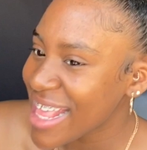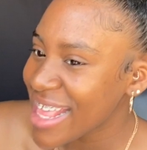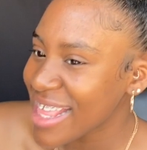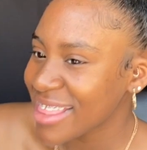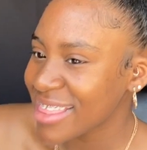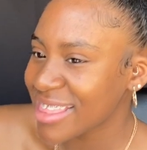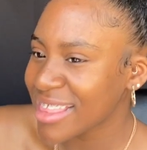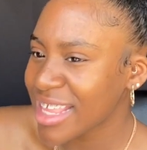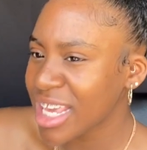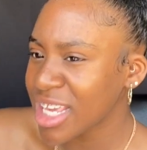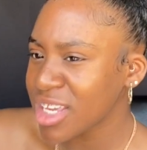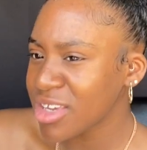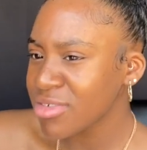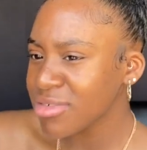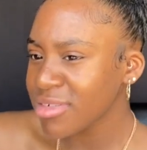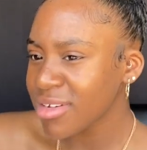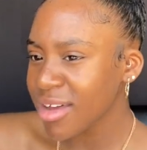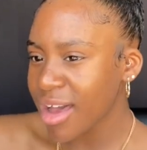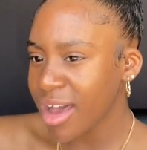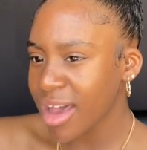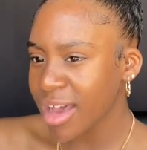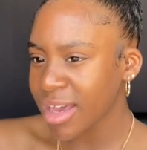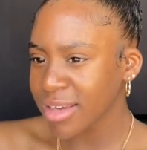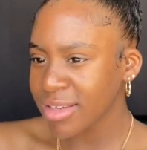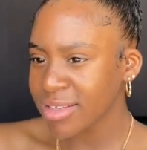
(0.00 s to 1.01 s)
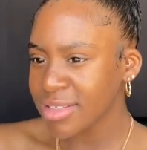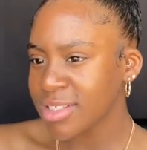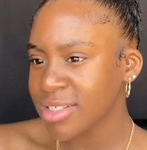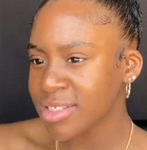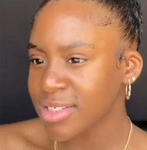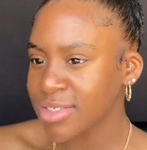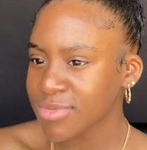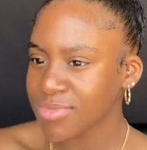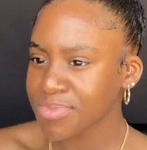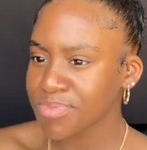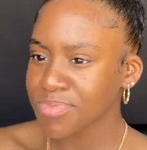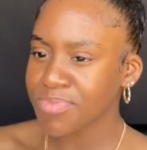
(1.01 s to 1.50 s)
thank you guys
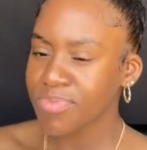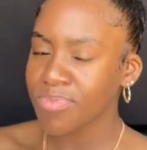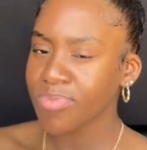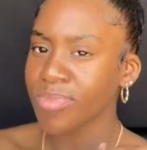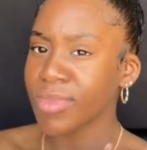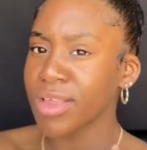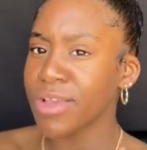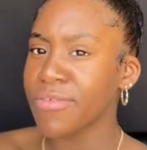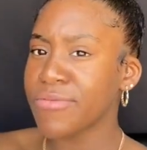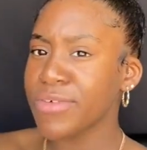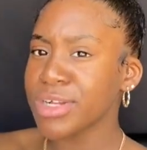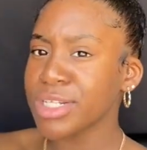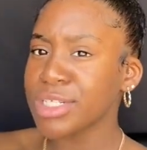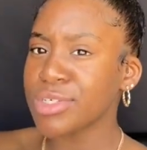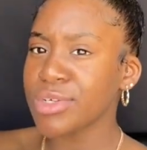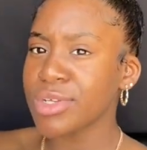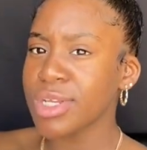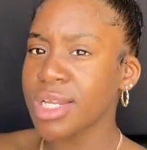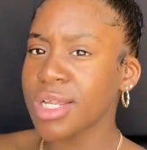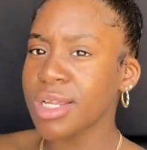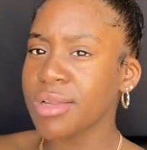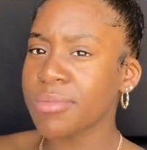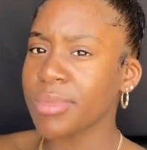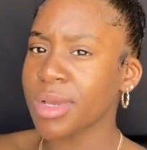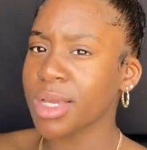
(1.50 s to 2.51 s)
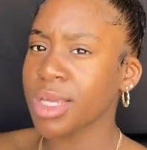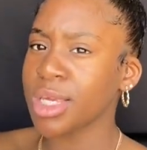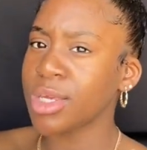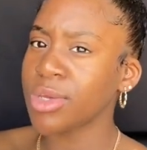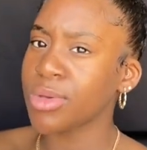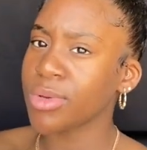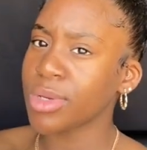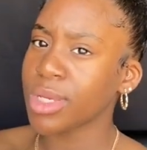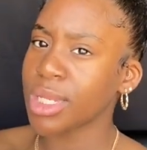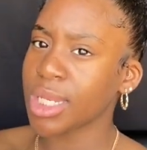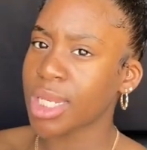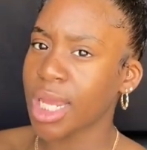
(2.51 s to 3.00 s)
for tuning in my
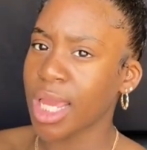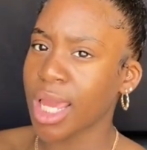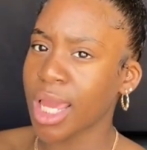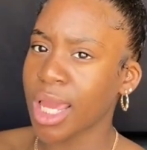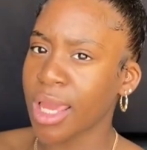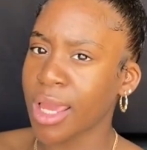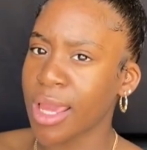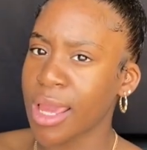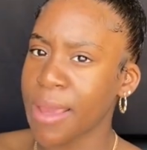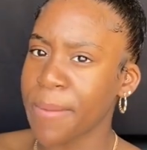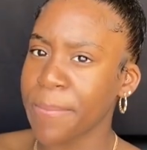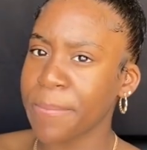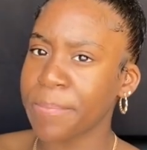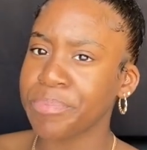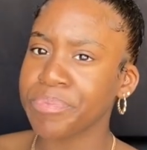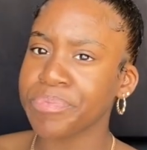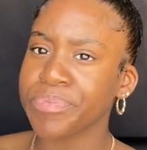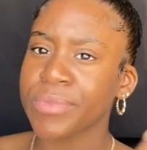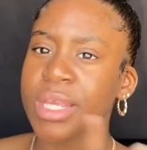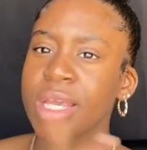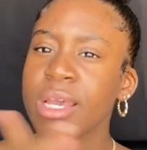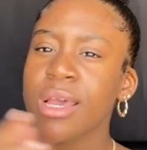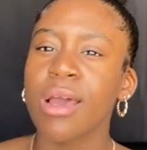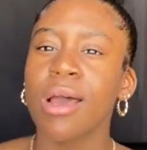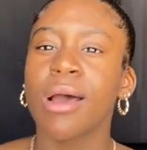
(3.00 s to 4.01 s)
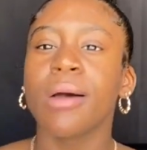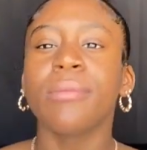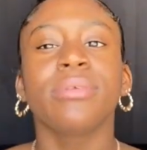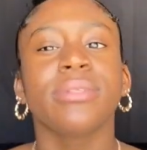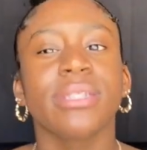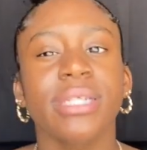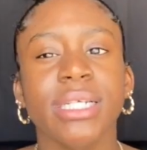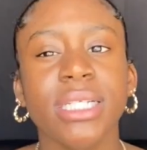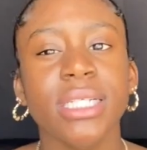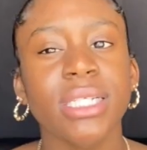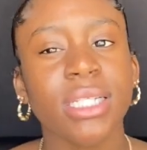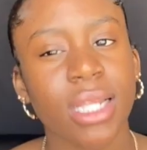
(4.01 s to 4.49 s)
Q&A.
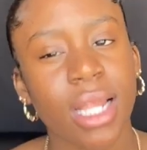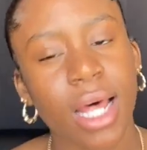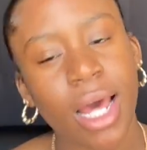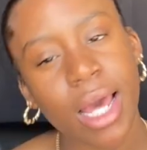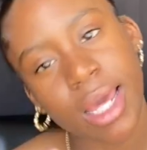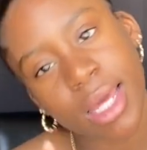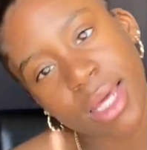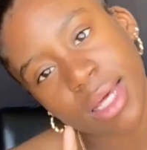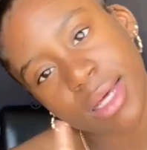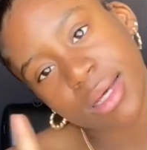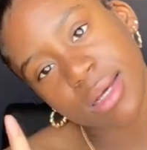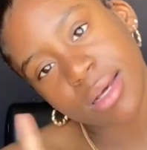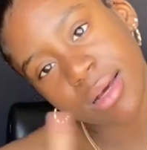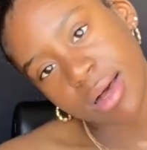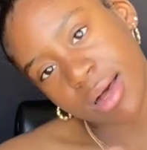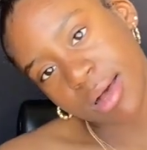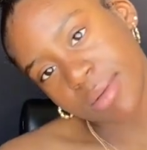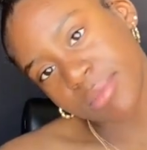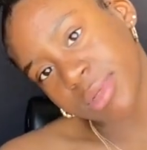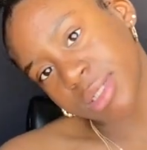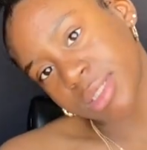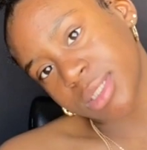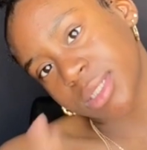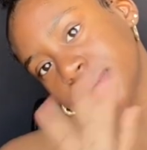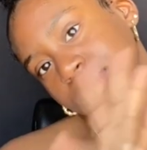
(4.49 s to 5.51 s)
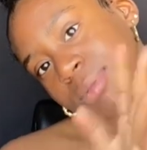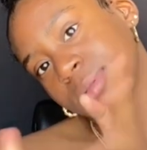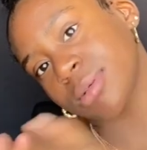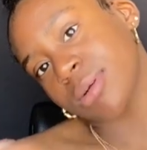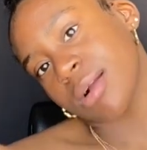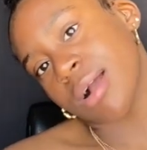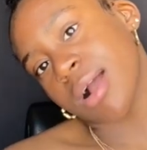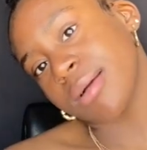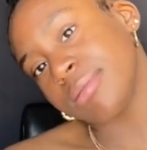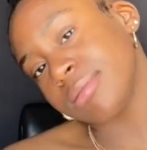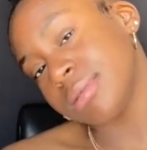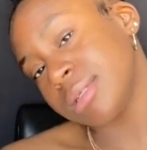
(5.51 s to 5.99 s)
Please like, comment,
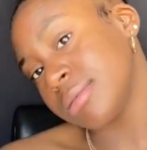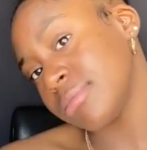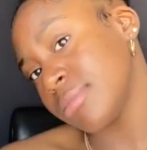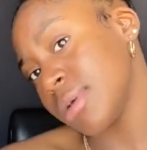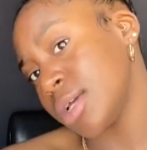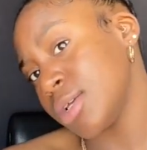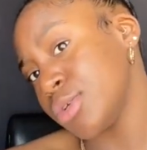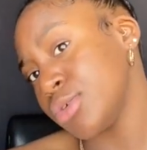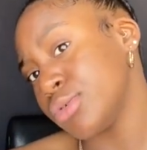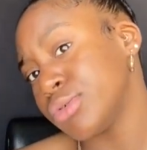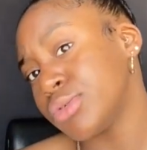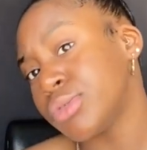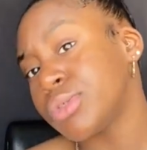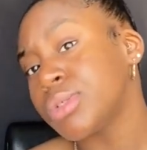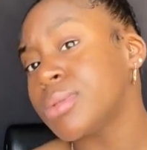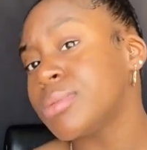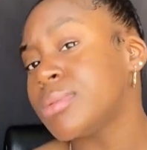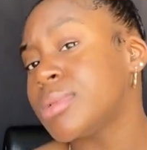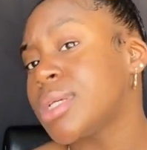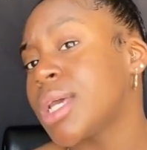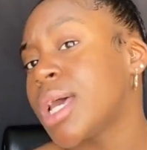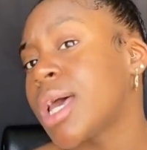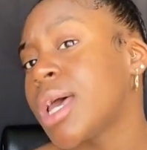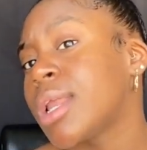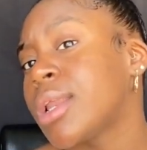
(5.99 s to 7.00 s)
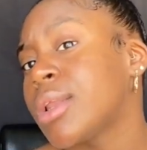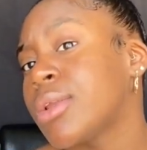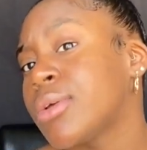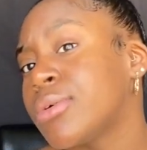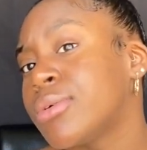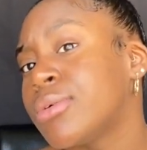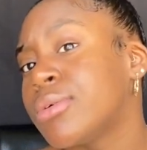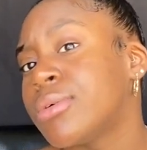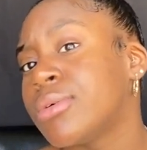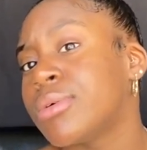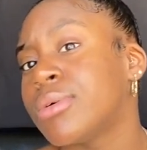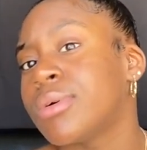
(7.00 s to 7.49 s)
subscribe to my YouTube
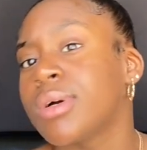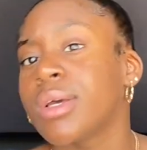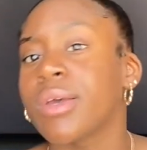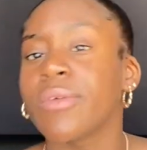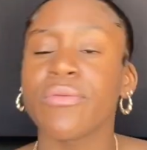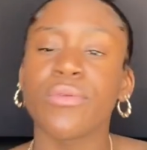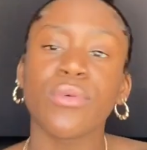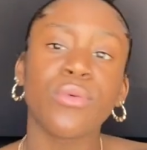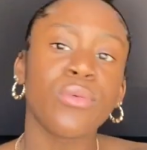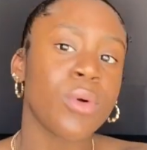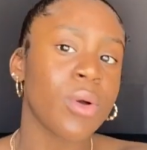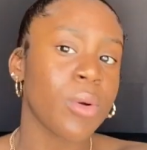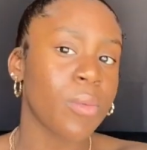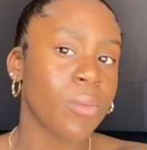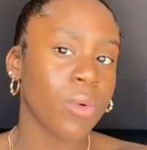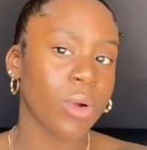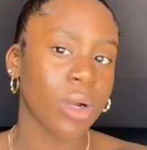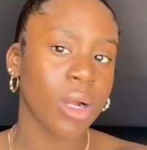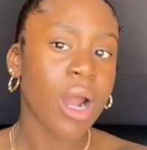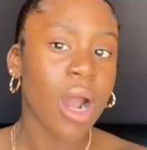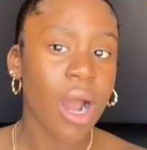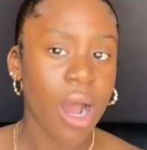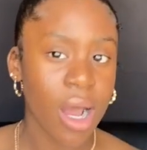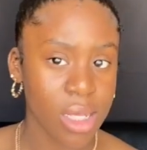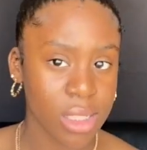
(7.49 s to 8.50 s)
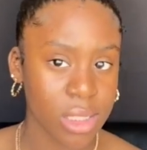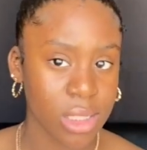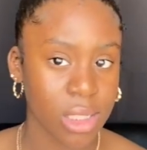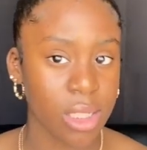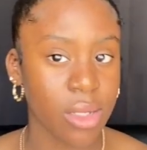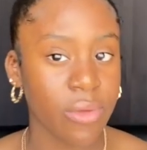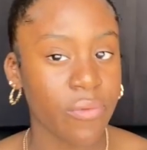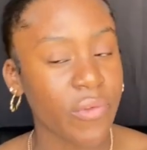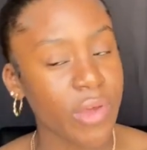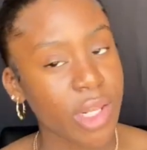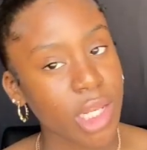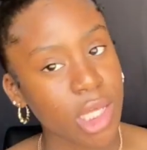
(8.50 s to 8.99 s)
channel if you want more content
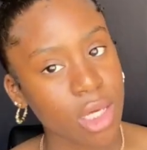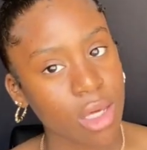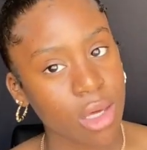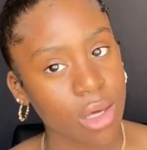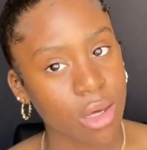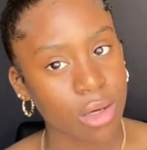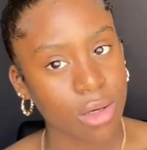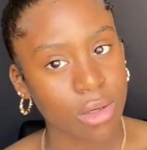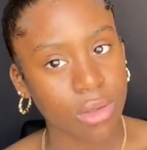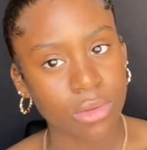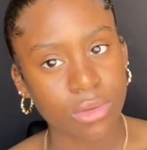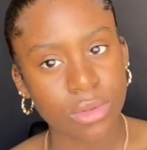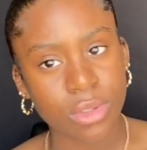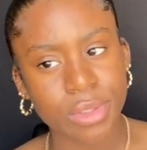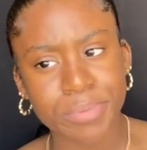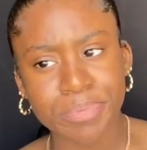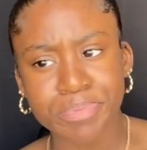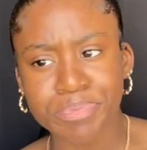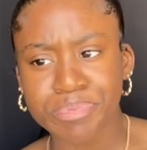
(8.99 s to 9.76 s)
and videos.